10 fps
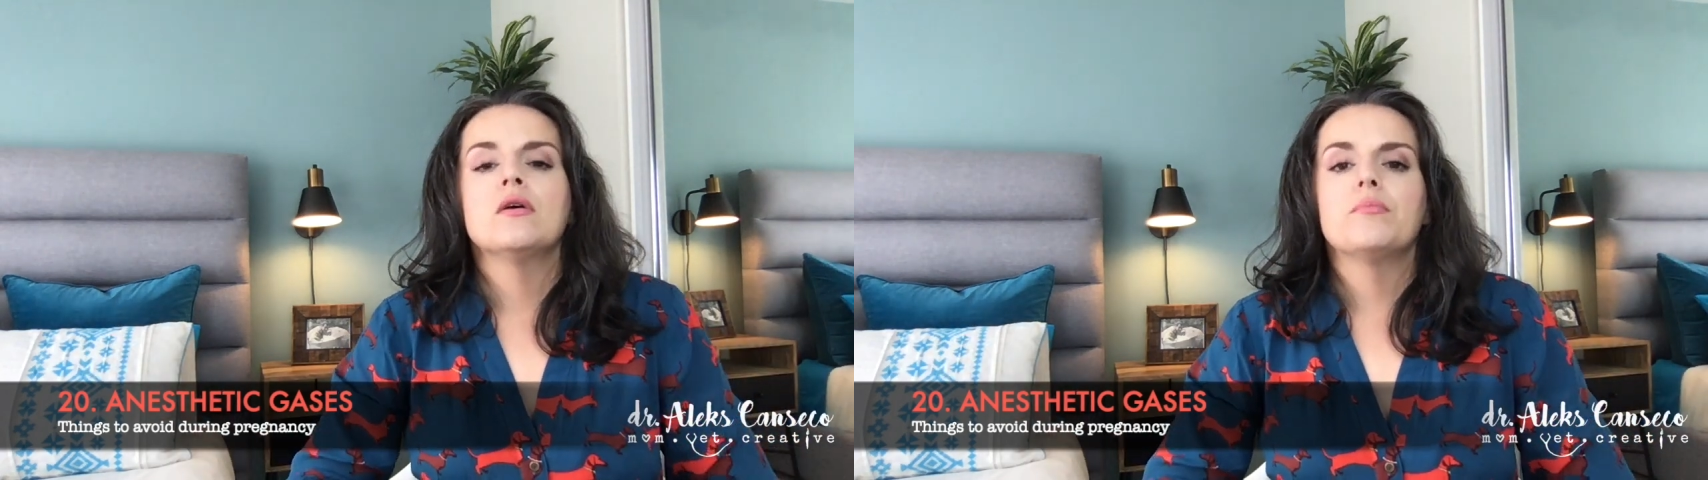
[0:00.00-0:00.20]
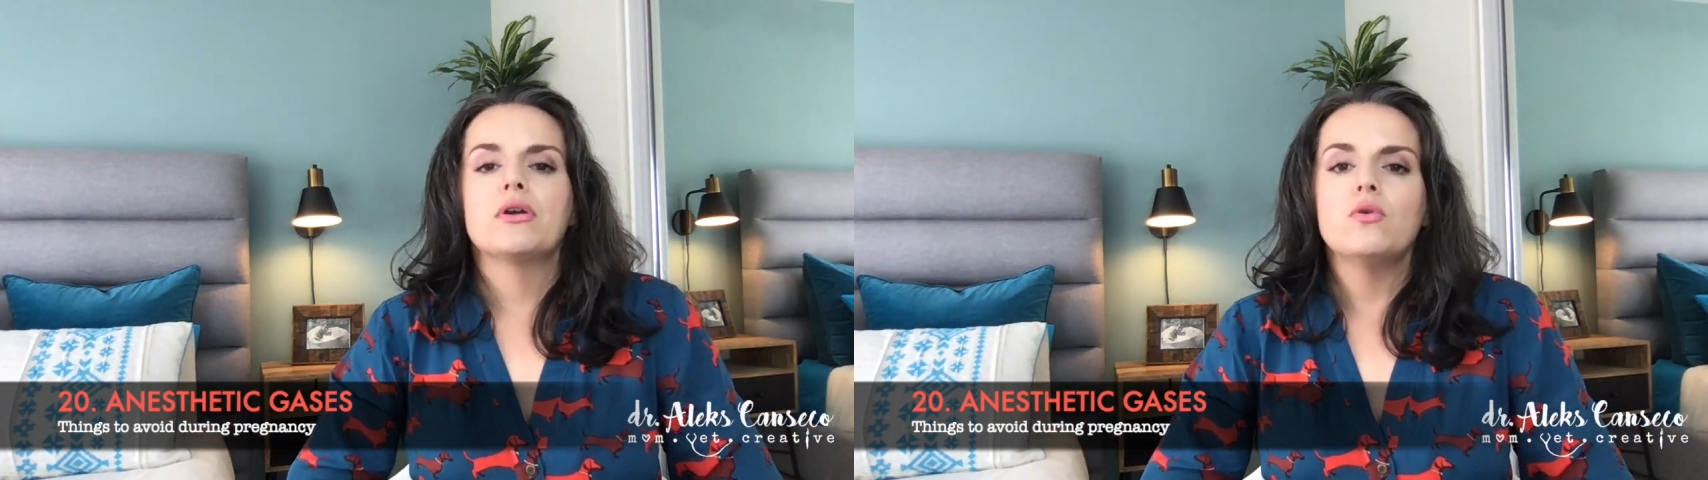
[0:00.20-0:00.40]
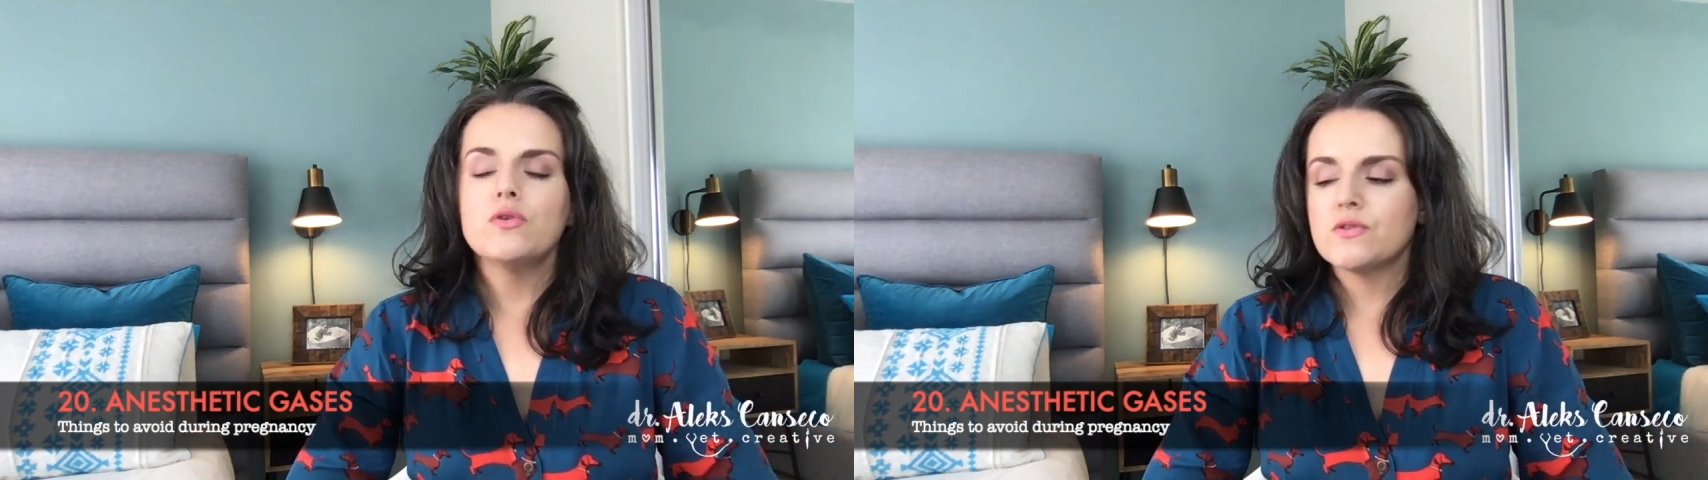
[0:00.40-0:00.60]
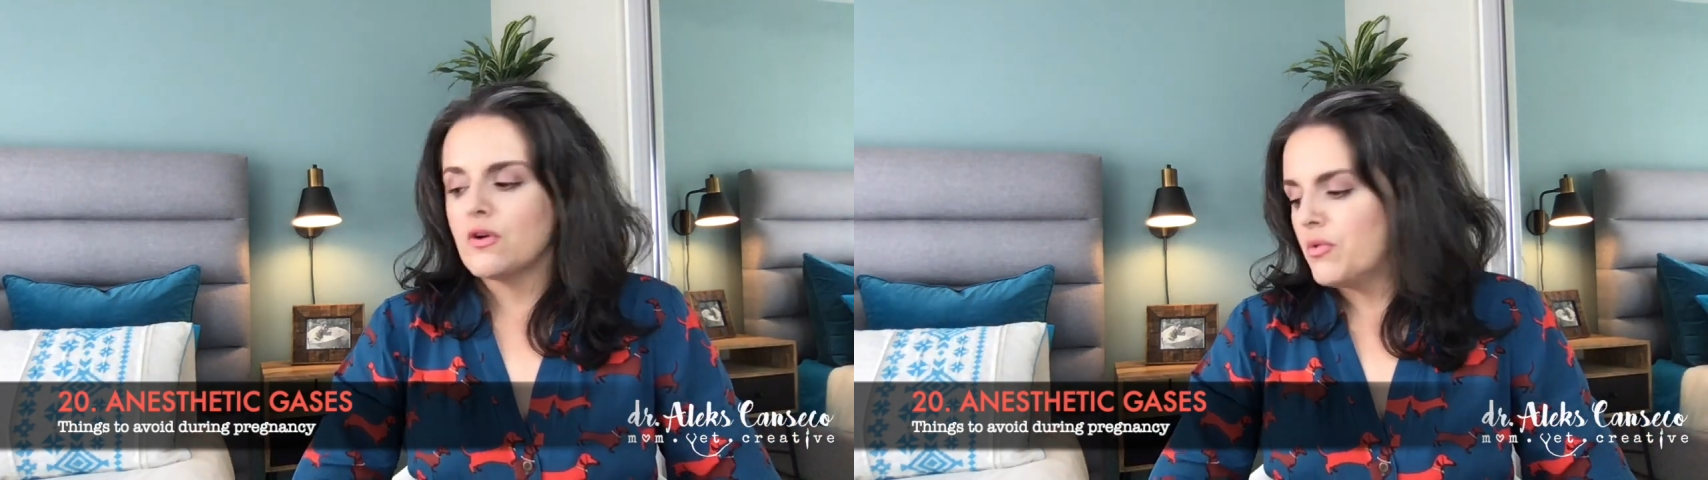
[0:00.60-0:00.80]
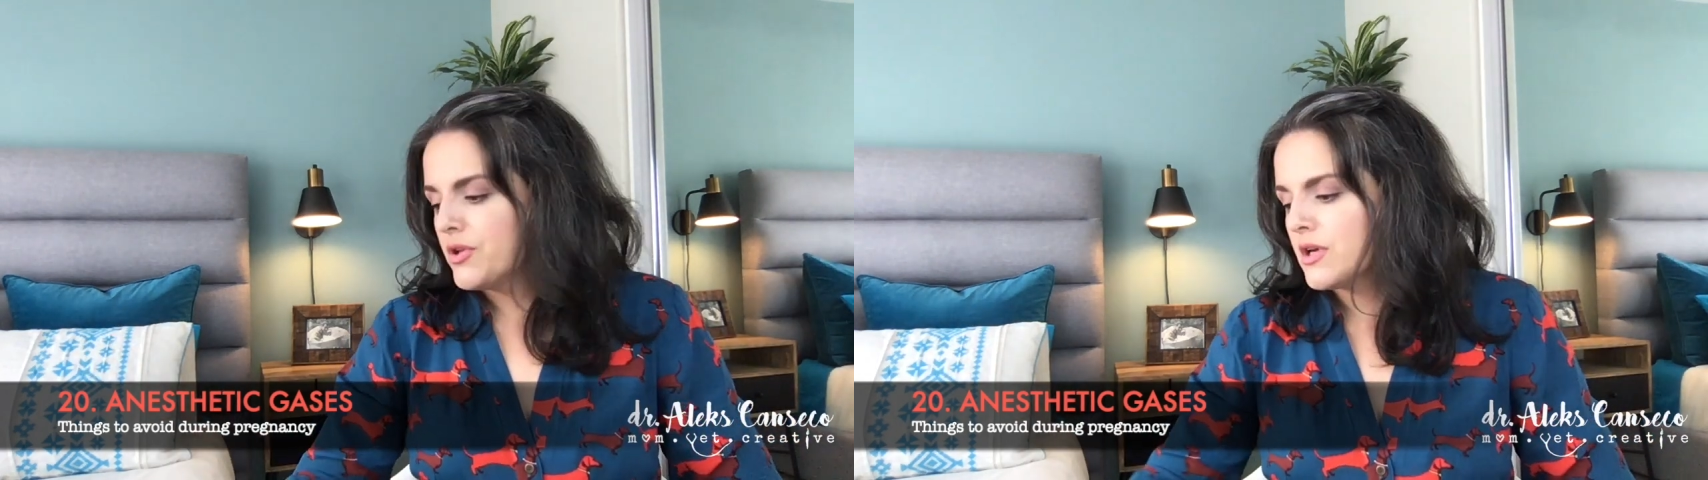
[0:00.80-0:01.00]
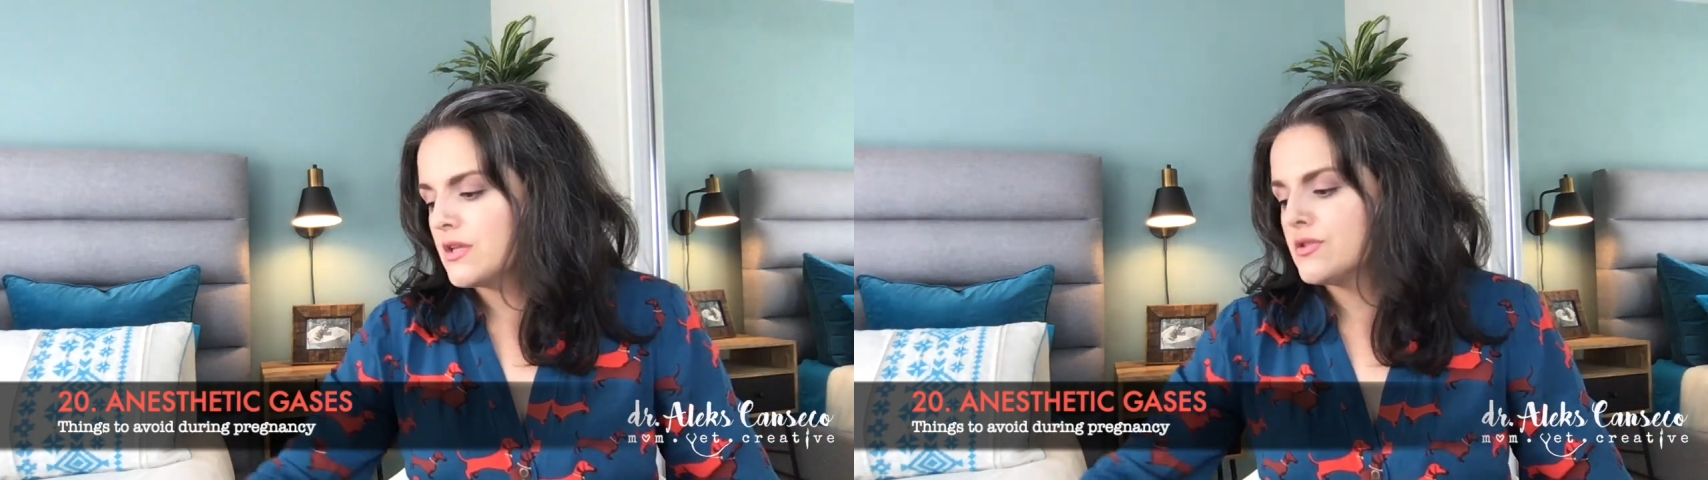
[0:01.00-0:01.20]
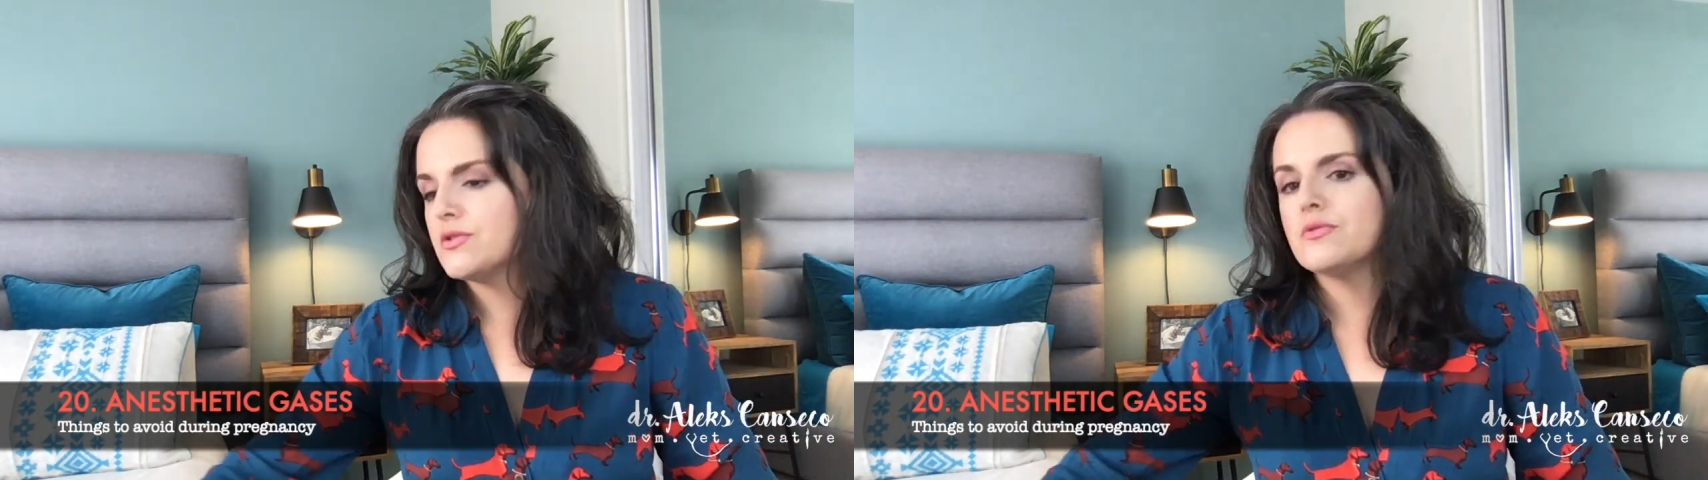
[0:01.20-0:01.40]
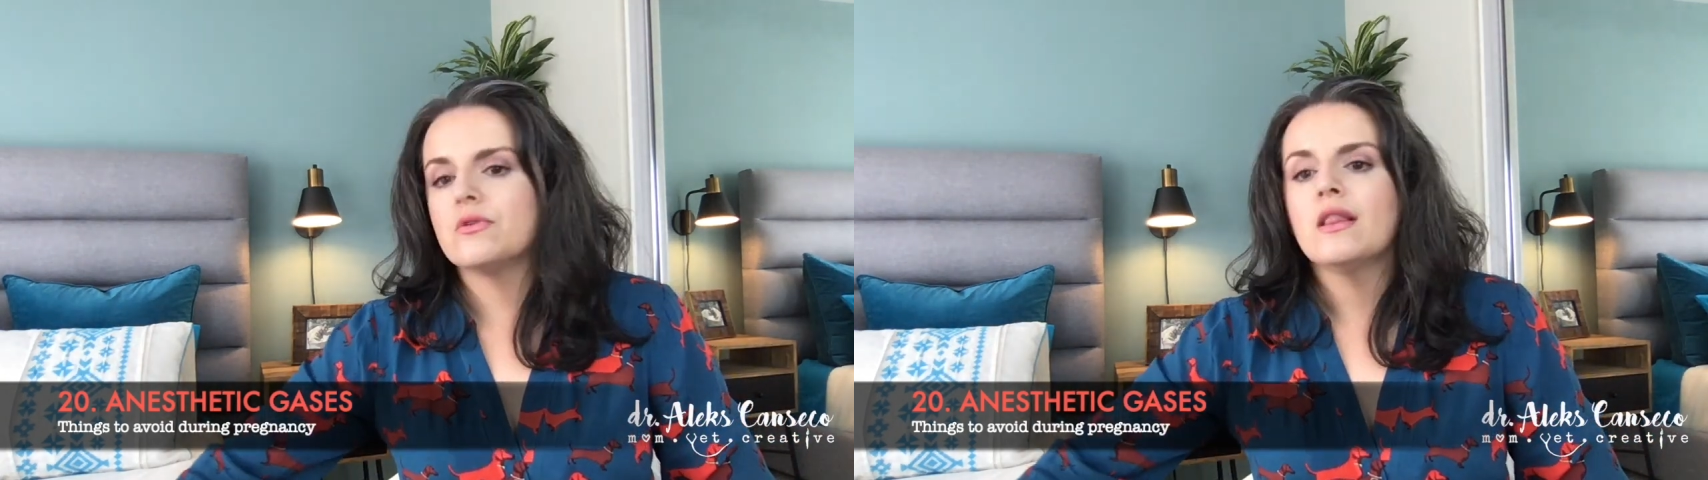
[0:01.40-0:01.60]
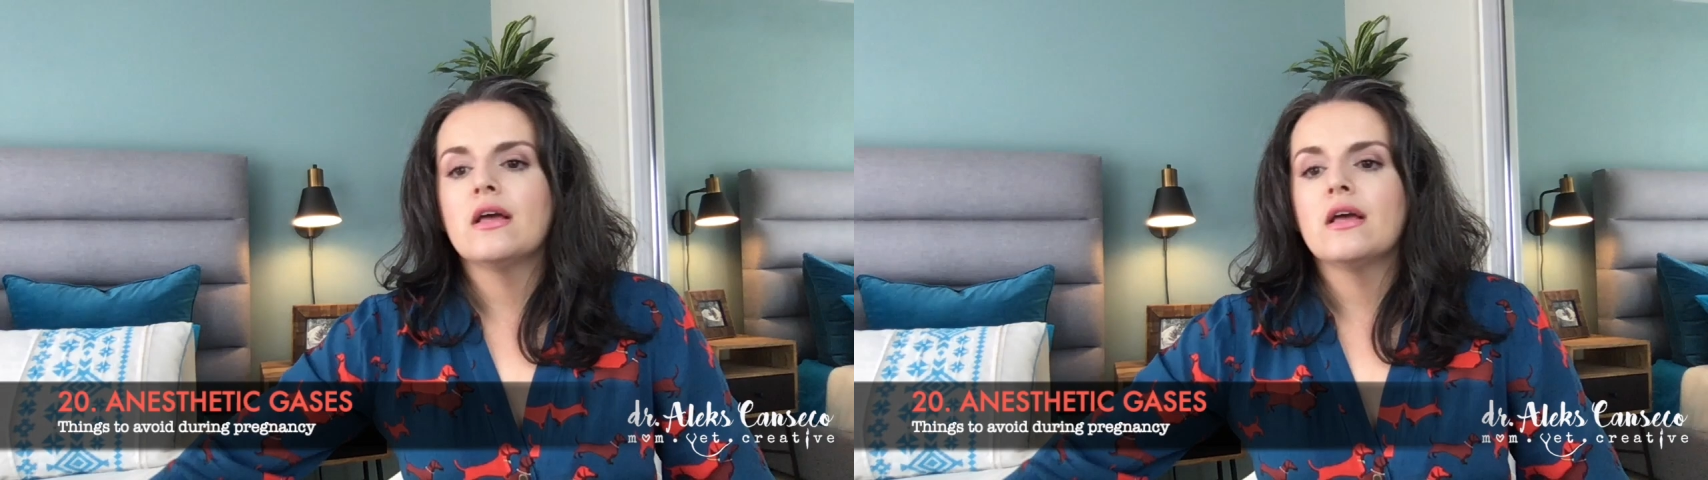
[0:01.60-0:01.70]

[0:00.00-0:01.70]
But also what you can do